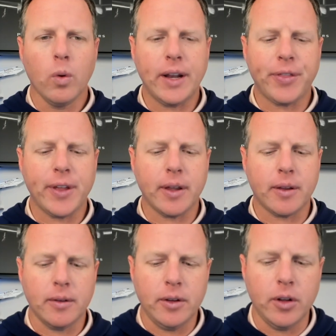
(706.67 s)
and I
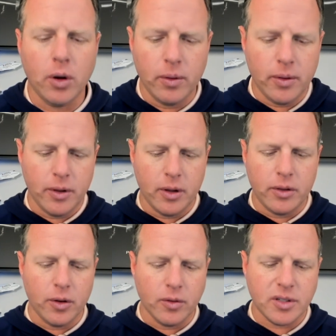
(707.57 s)
think,
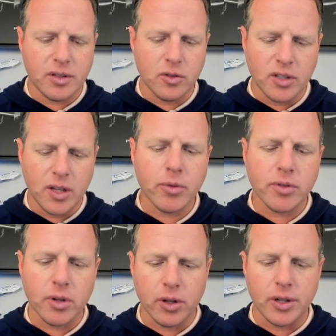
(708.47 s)
those
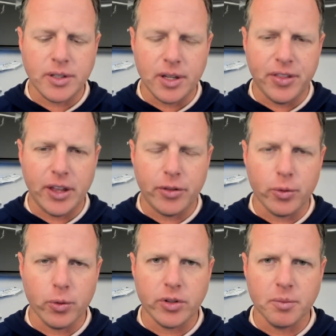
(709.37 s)
numbers are good to think
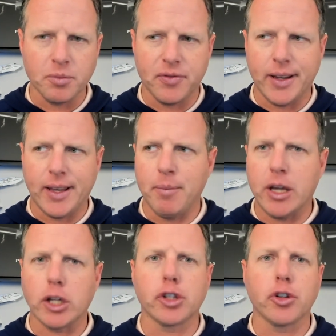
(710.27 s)
through in terms of like, hey,
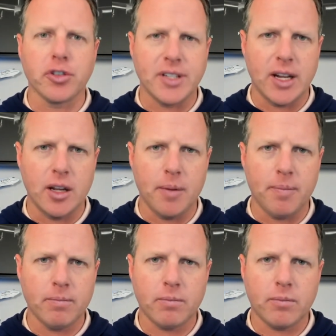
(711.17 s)
making sure you're setting up
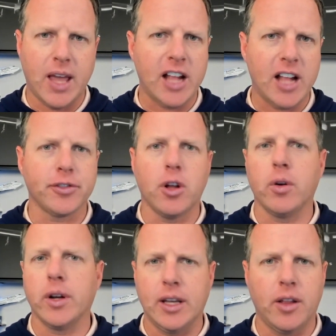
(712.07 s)
cash
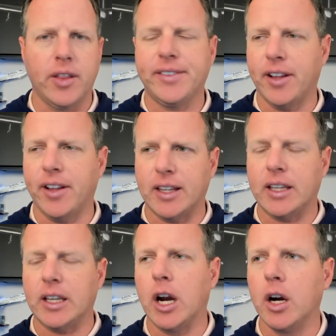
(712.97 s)
flow to get all that stuff
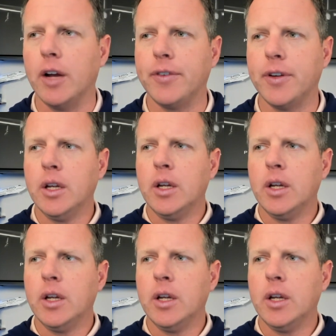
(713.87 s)
taken care of.